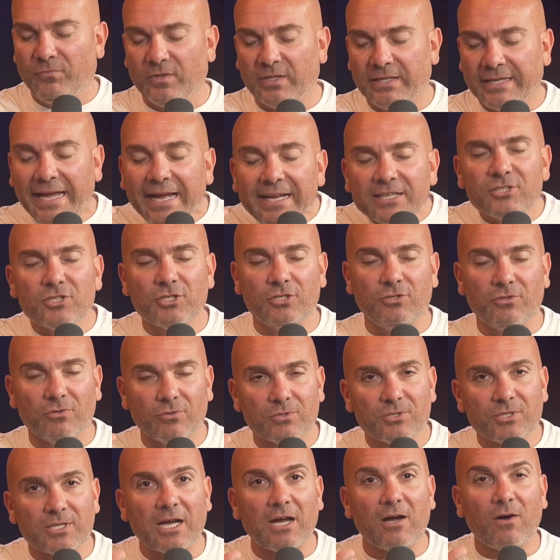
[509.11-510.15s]
catching
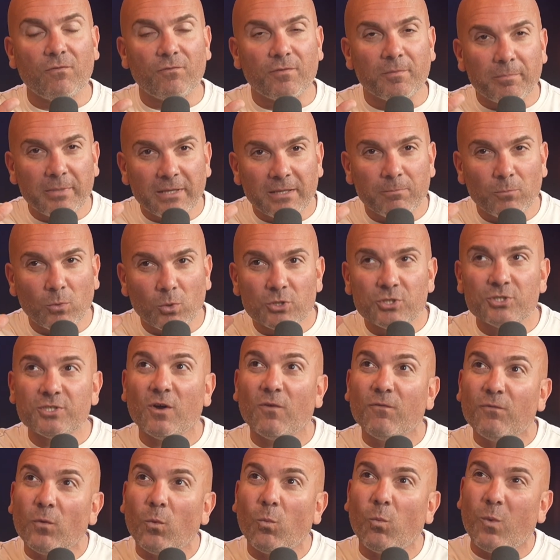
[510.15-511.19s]
yourself and being more
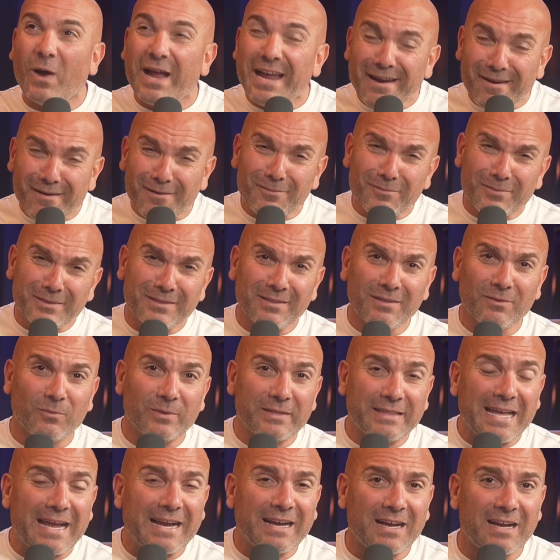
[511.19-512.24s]
self-aware with
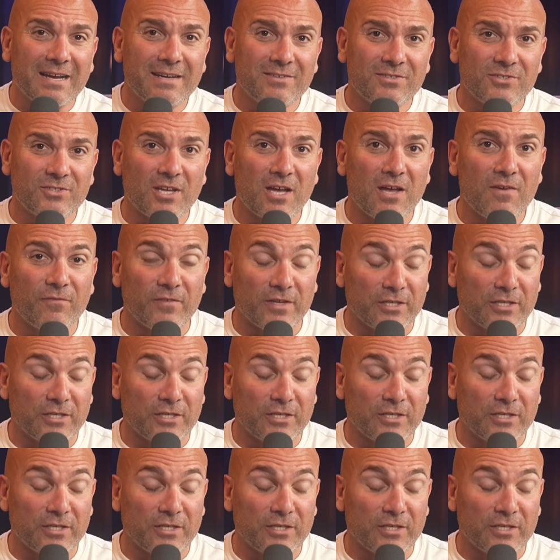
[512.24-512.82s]
that kind of stuff,